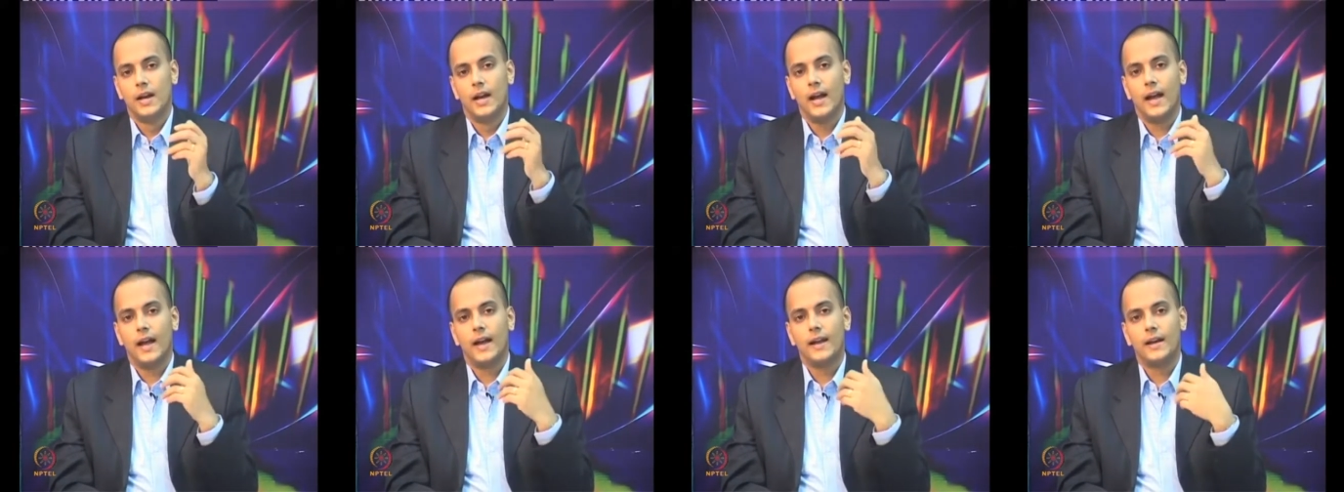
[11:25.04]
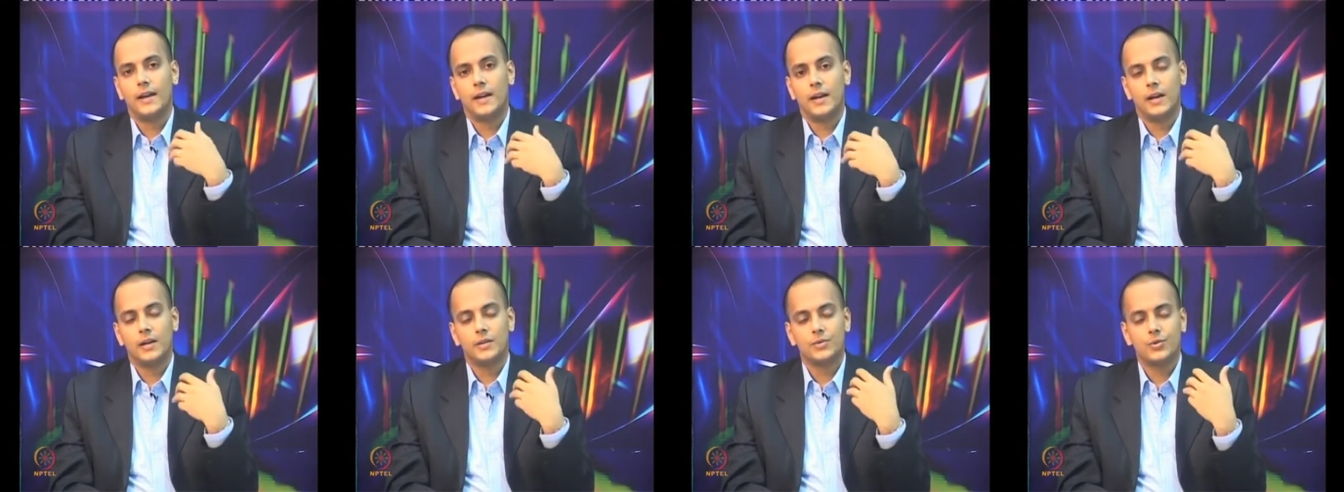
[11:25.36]

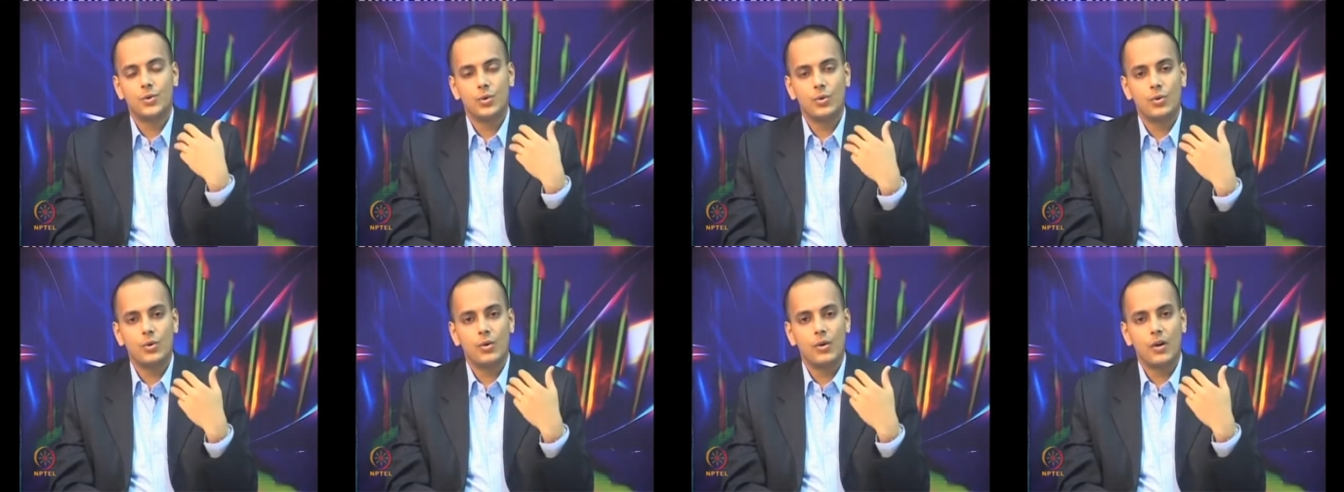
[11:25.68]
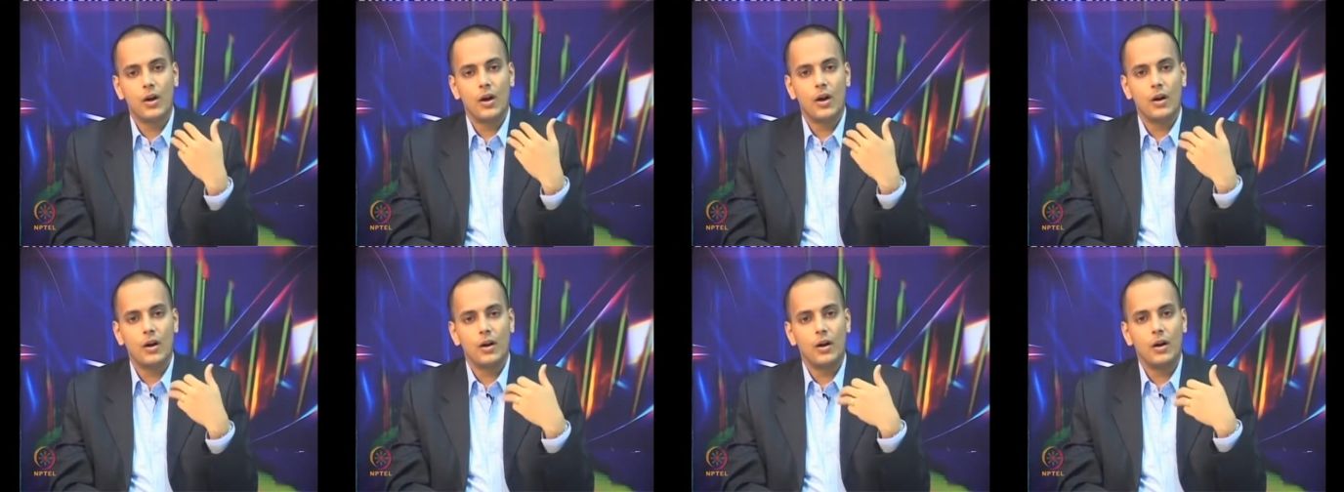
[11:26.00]
And uh, so,
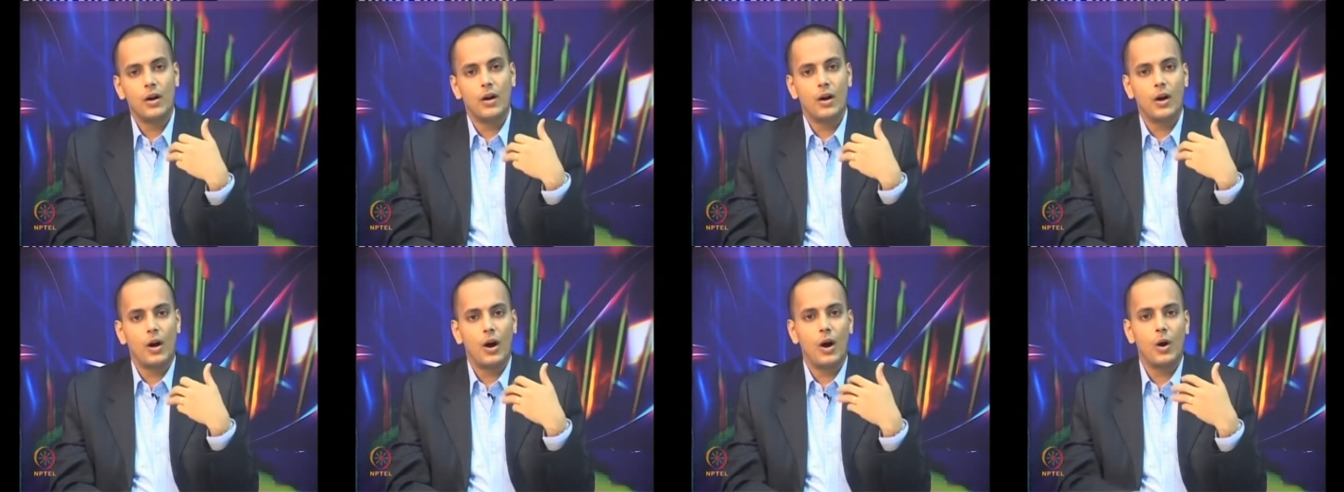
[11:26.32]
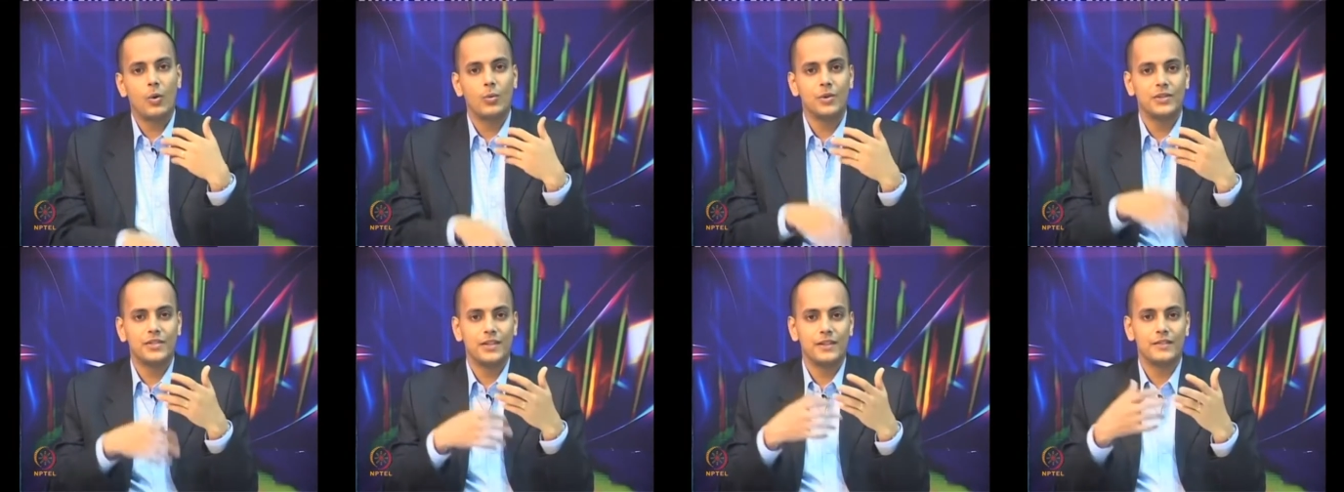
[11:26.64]

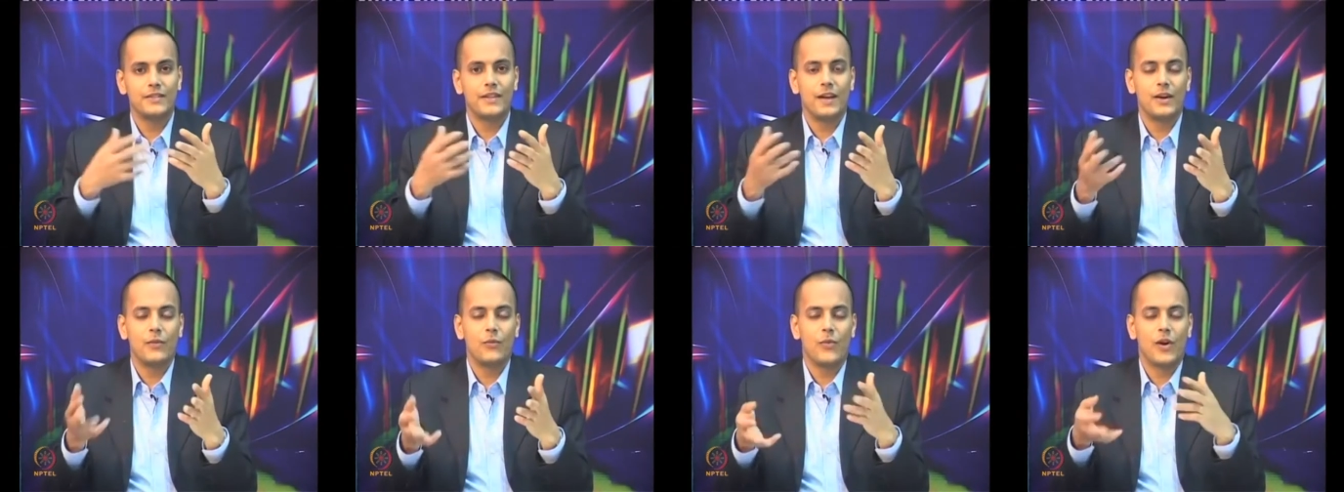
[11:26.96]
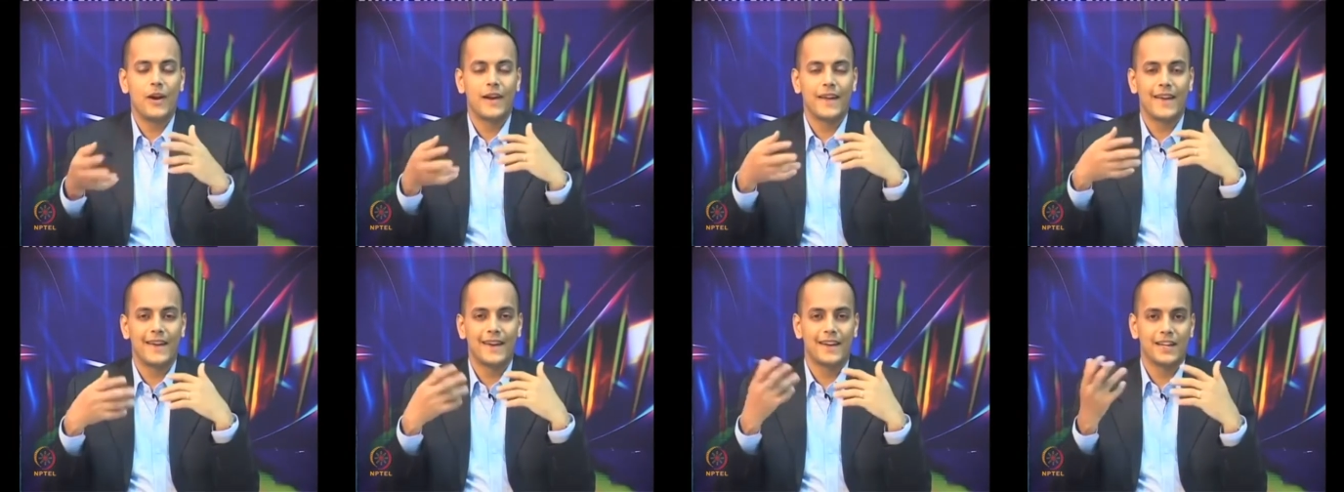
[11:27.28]
how is it that
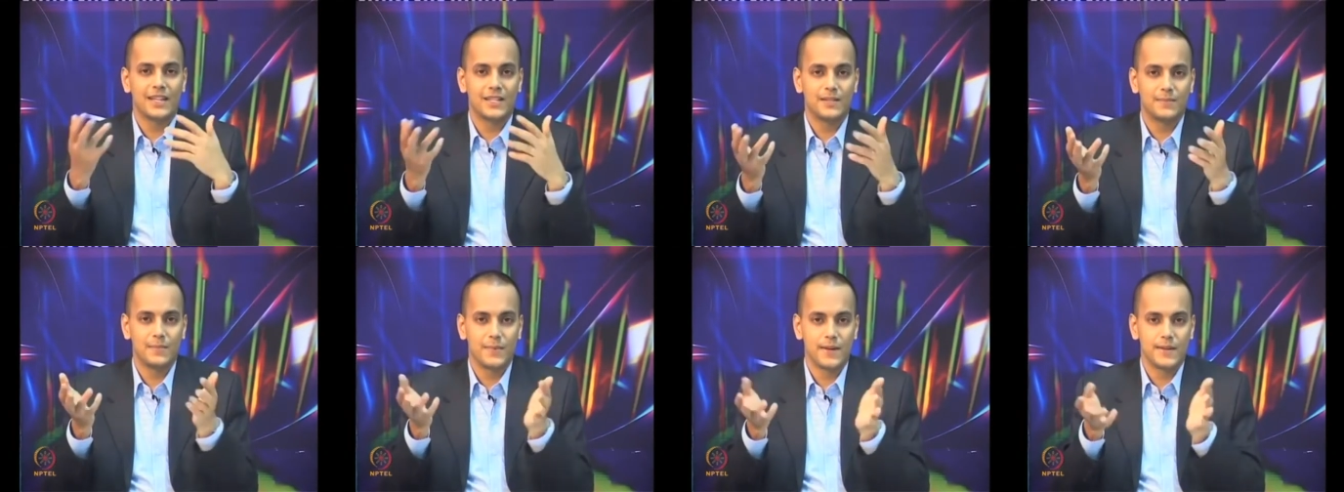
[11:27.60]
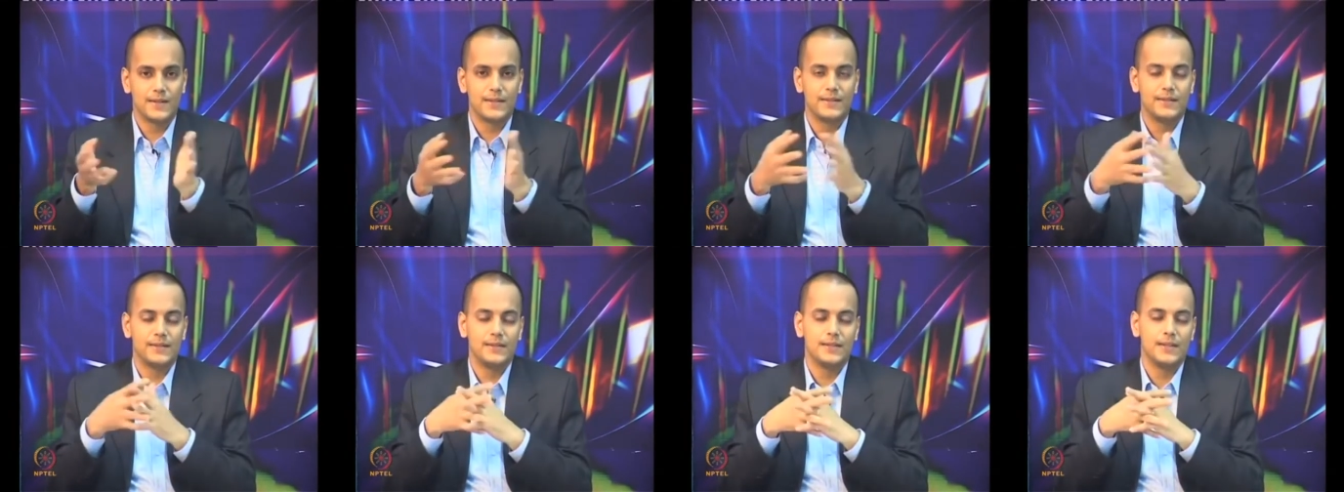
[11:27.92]
one can
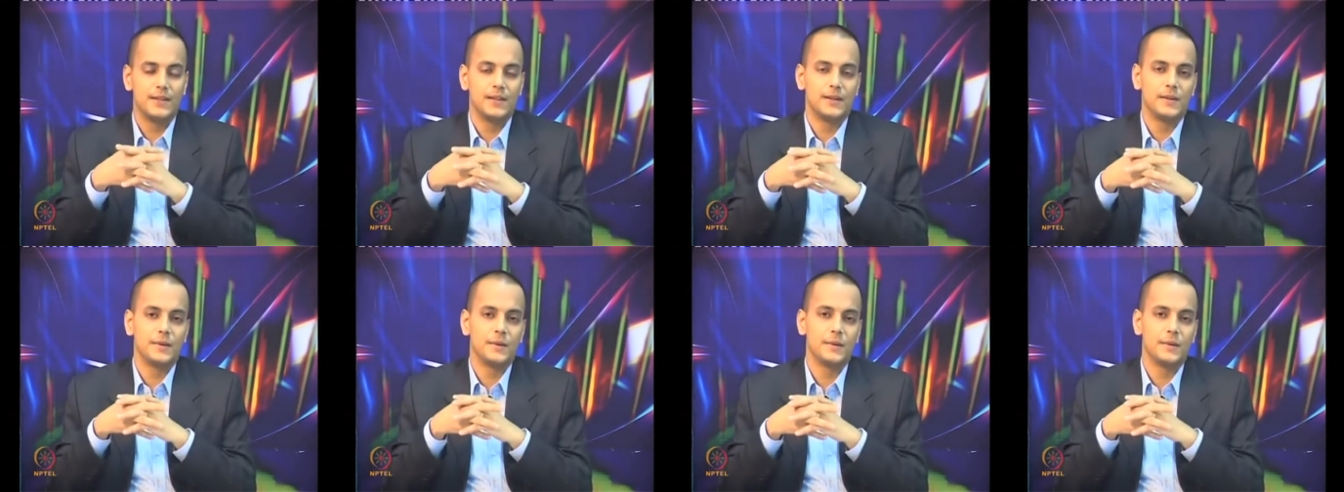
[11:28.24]
express